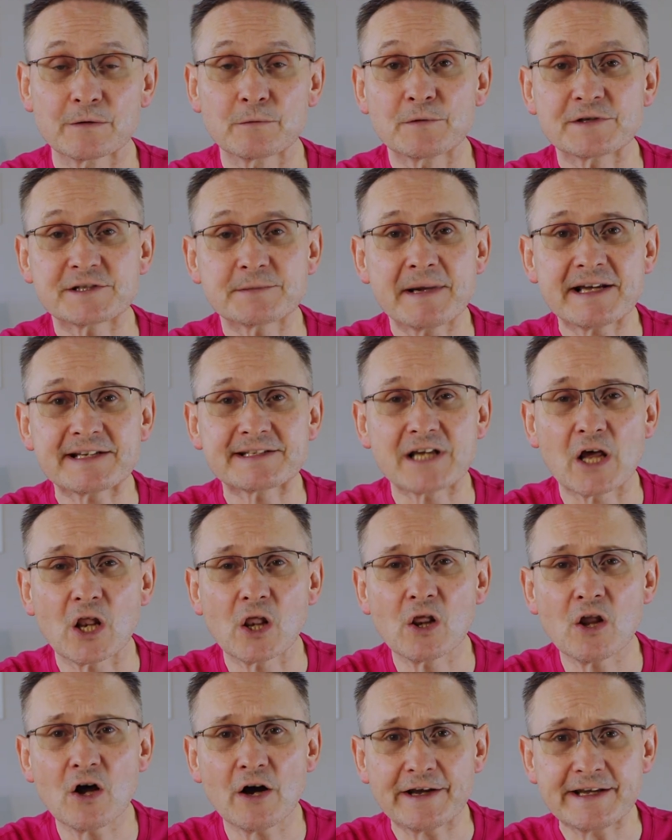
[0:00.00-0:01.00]
which makes it a
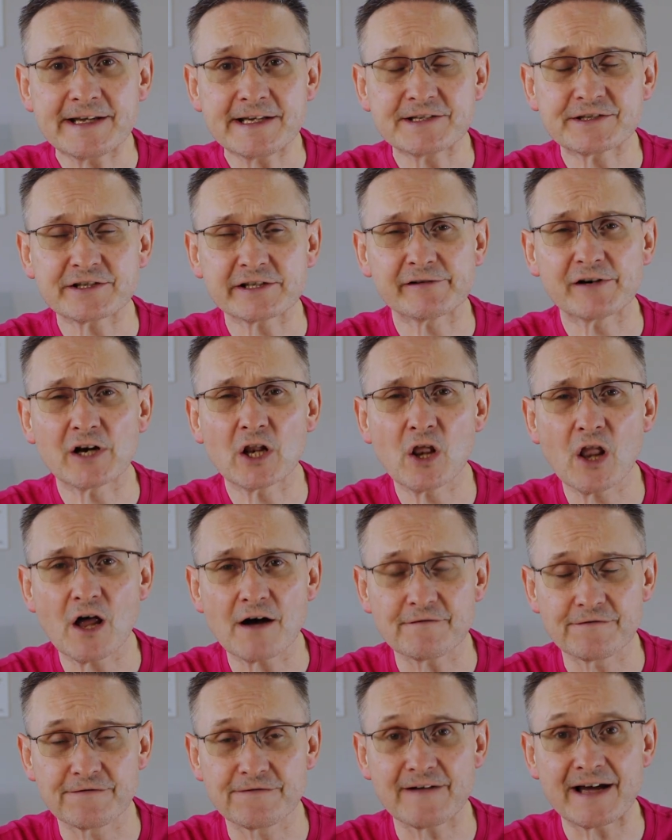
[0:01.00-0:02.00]
lot easier and a
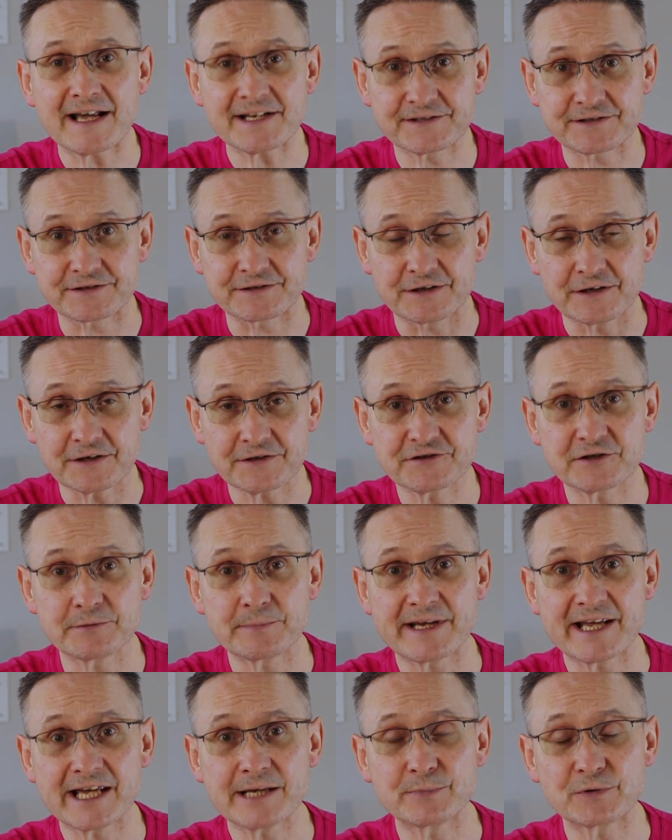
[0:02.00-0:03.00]
lot faster to
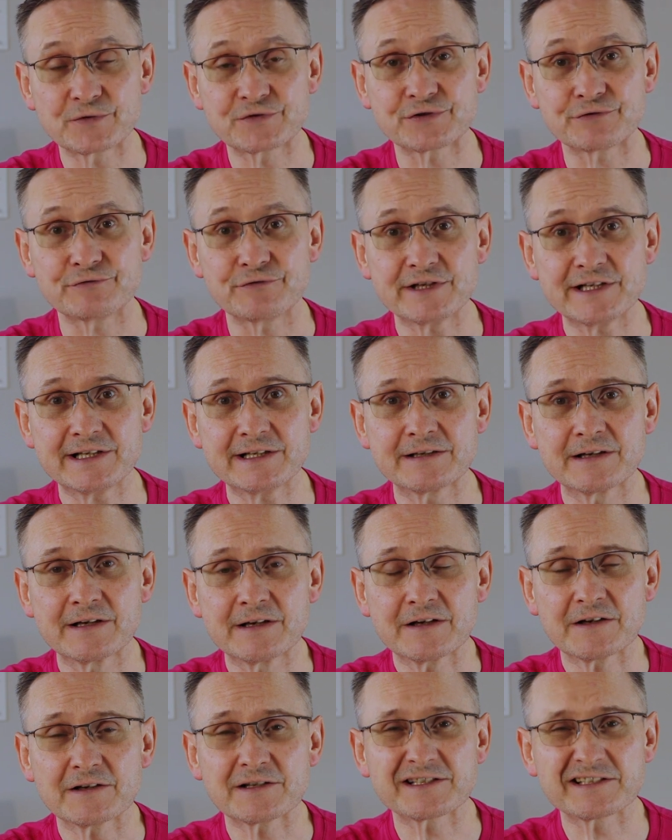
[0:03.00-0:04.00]
be able to read
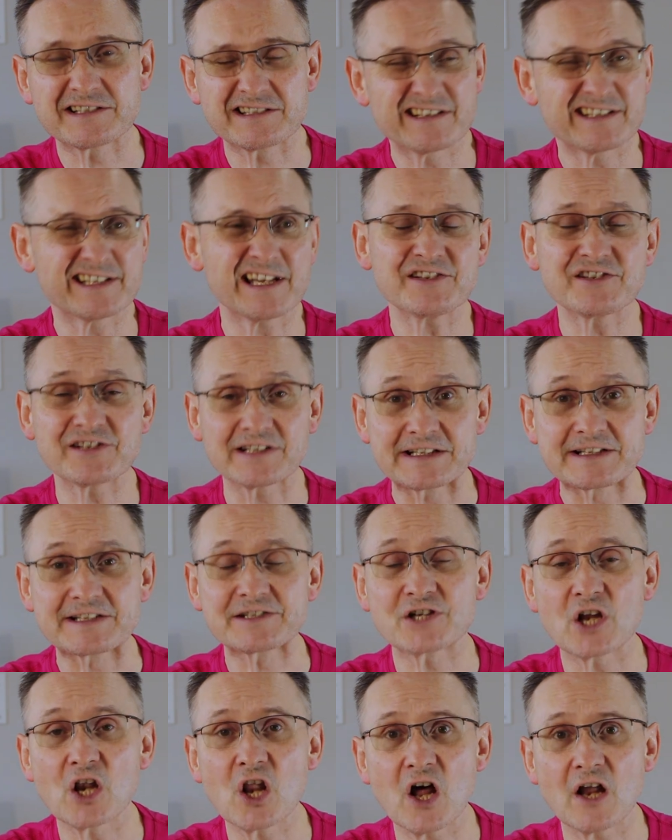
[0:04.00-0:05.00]
because essentially
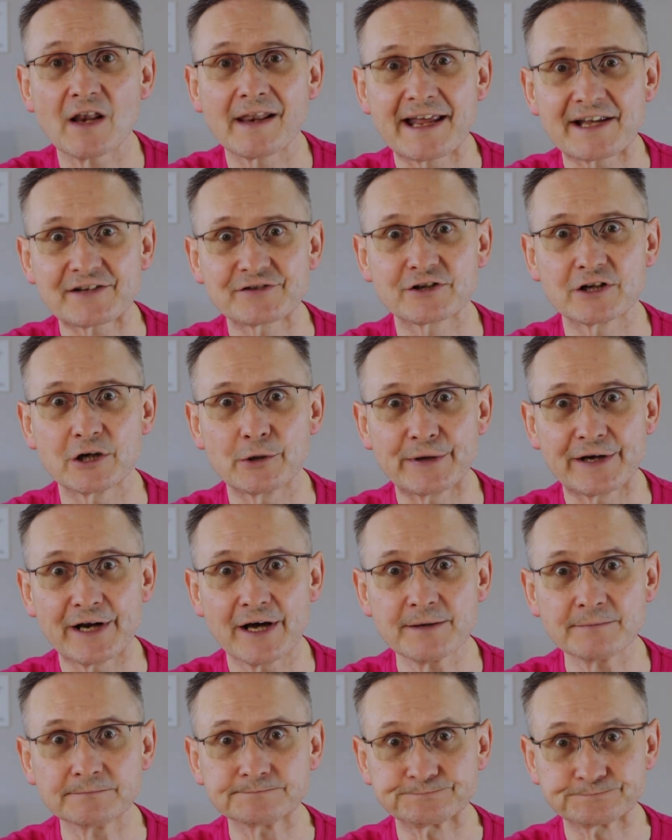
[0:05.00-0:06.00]
there's a lot less going
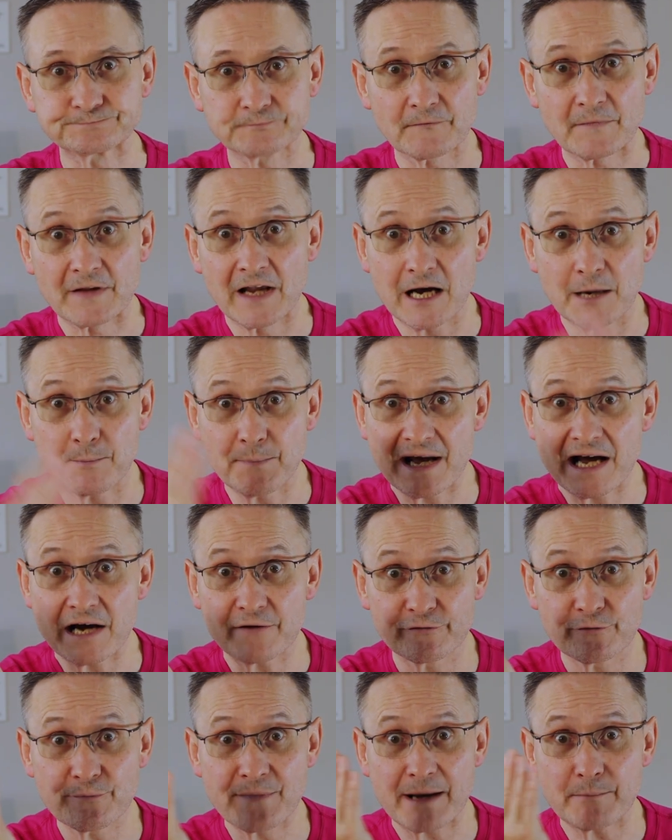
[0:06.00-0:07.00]
on
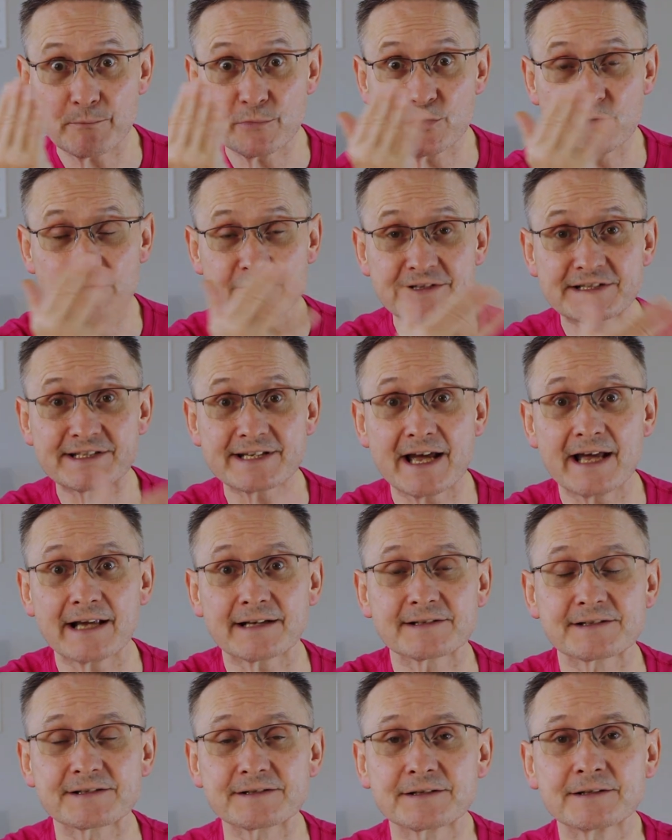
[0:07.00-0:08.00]
apart from that moving
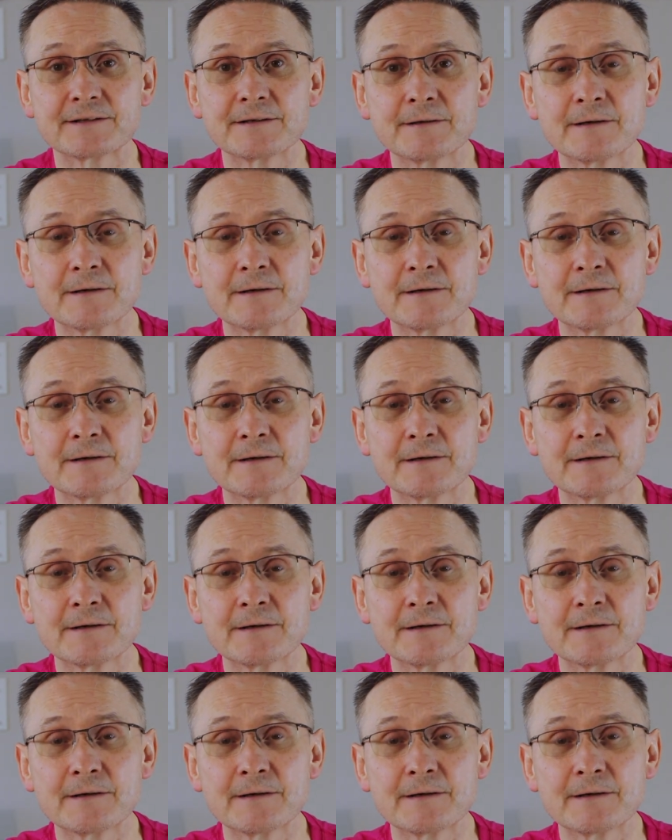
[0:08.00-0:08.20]
text.